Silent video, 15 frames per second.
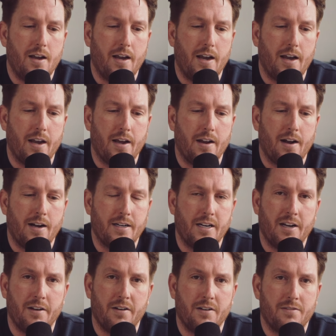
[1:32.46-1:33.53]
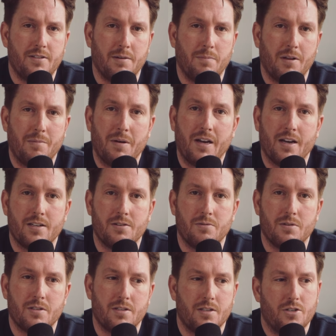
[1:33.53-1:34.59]
And I did it simply because it
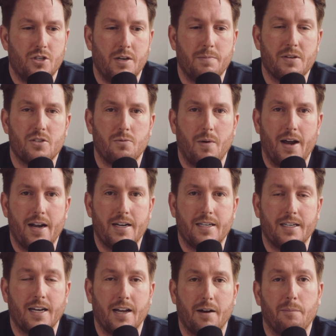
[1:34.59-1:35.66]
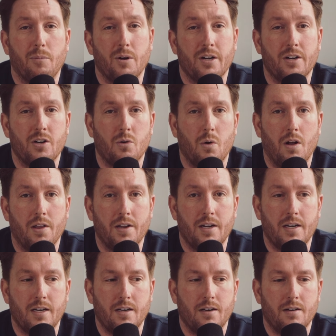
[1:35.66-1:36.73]
was the cheapest way to get a pretty good
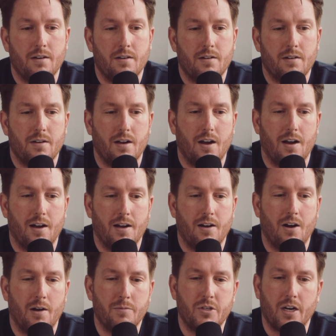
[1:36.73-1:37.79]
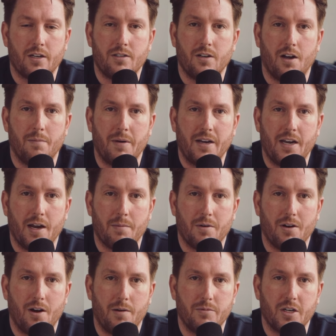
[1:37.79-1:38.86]
quality object on my
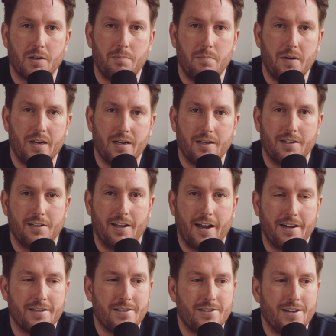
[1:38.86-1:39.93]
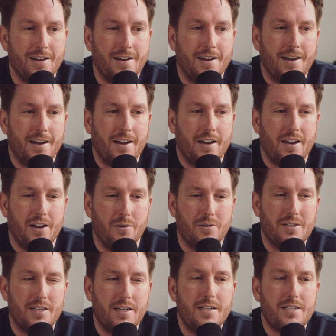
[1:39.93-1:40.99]
camera, object being a lens. It
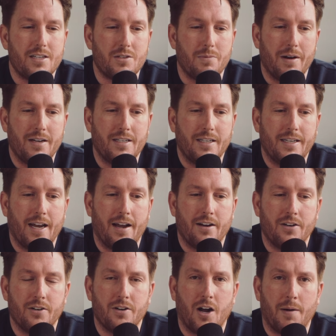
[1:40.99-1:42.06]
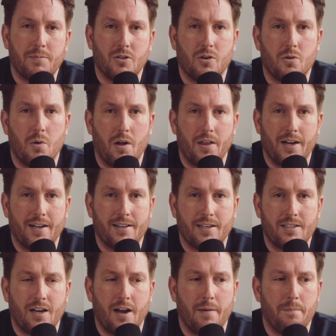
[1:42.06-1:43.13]
was the easiest way to get good optical quality at that
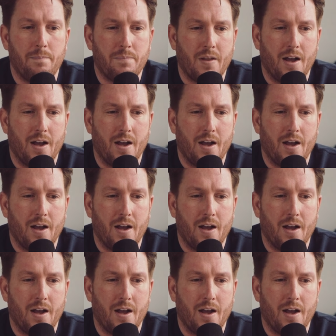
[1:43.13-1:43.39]
time.